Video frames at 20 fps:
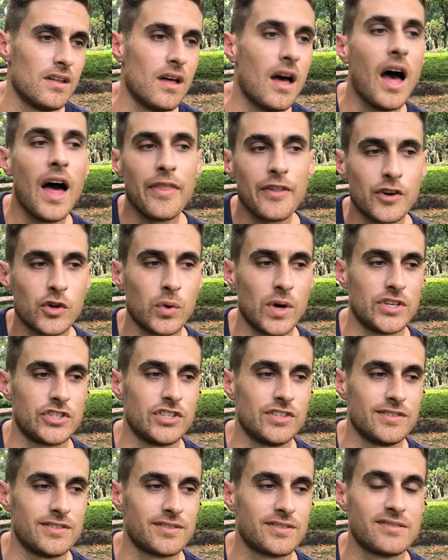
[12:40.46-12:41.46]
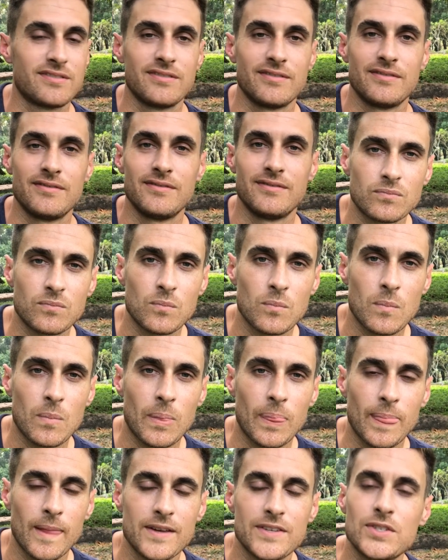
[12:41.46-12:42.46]
other questions.
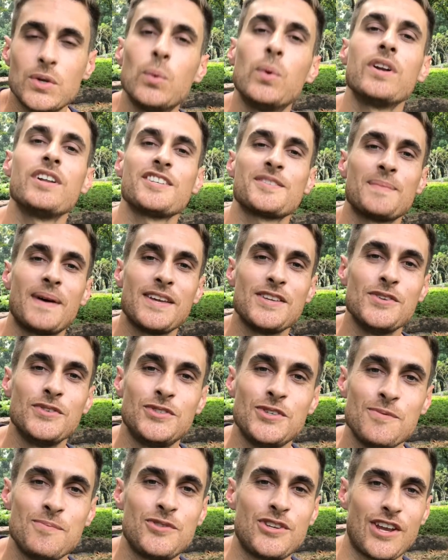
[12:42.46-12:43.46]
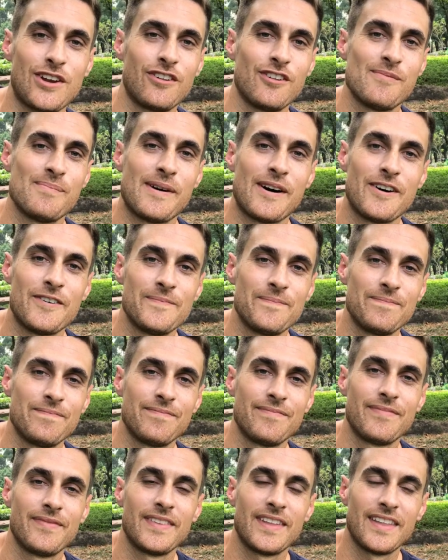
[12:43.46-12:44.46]
So what is my YouTube channel about?
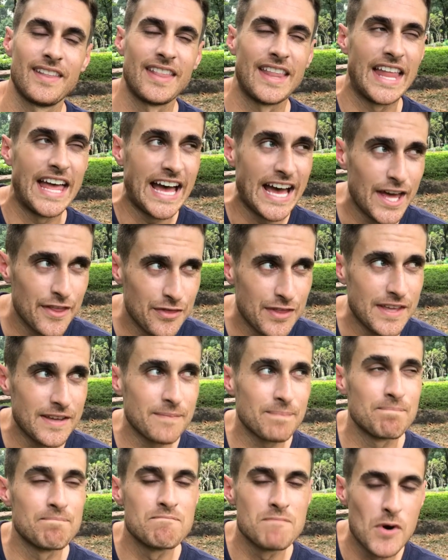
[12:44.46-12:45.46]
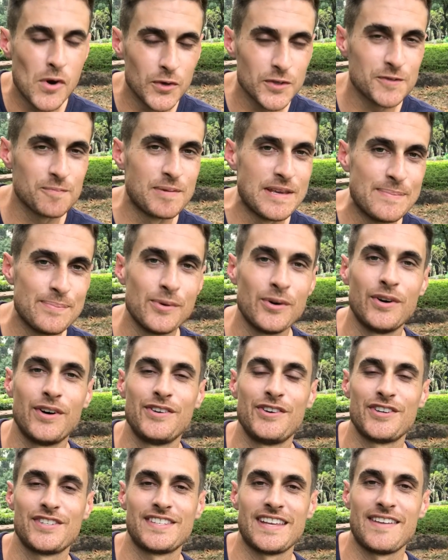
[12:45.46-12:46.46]
I think most people
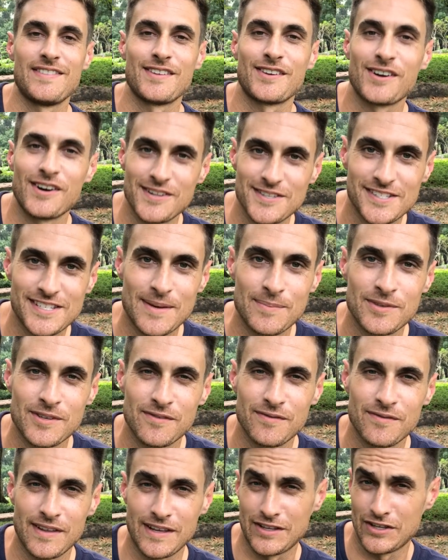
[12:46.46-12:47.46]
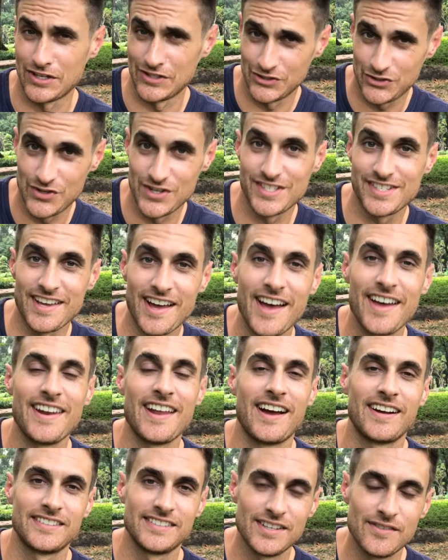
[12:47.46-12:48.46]
understand the concept of like countryside
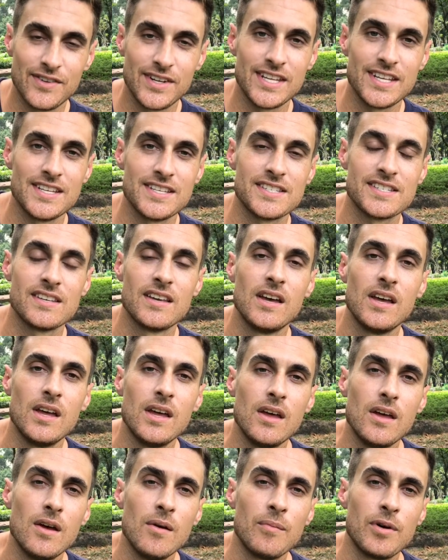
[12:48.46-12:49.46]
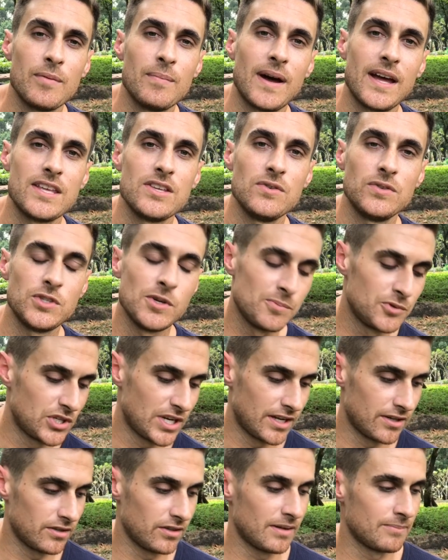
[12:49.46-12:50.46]
activities, but my YouTube
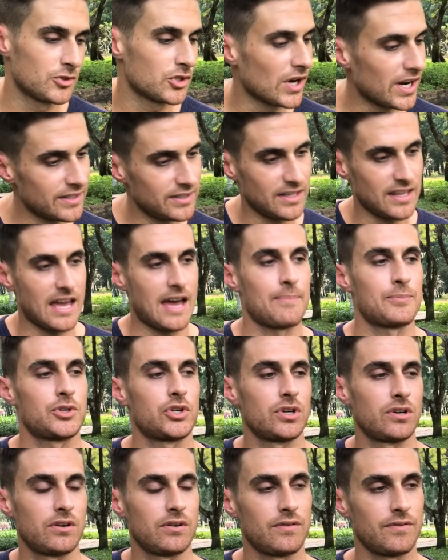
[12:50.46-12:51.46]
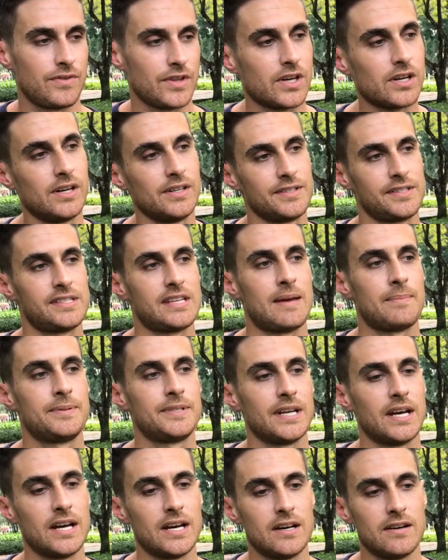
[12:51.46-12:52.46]
channel, I'm trying to capture the concept
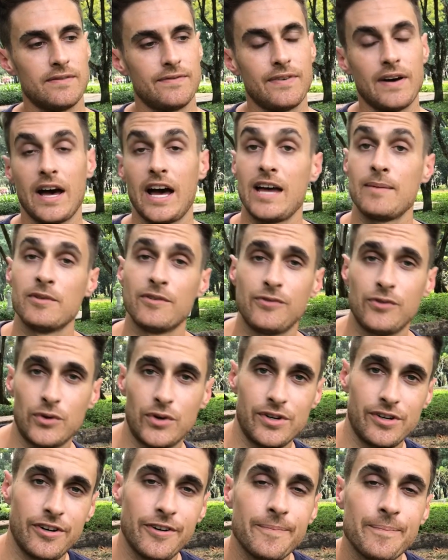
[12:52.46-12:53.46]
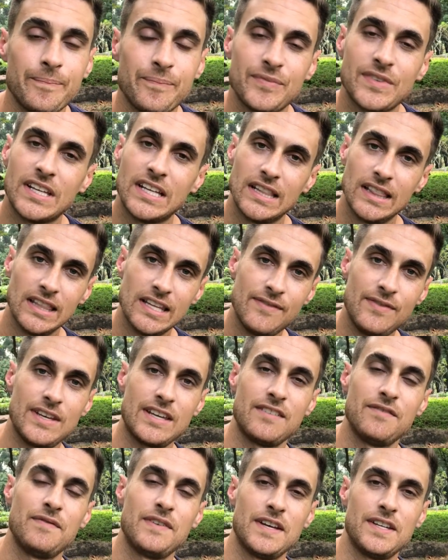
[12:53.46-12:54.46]
of I'm a foreigner living
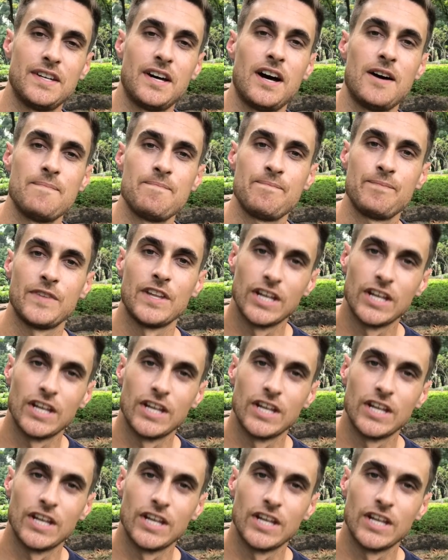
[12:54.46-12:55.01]
in Vietnam,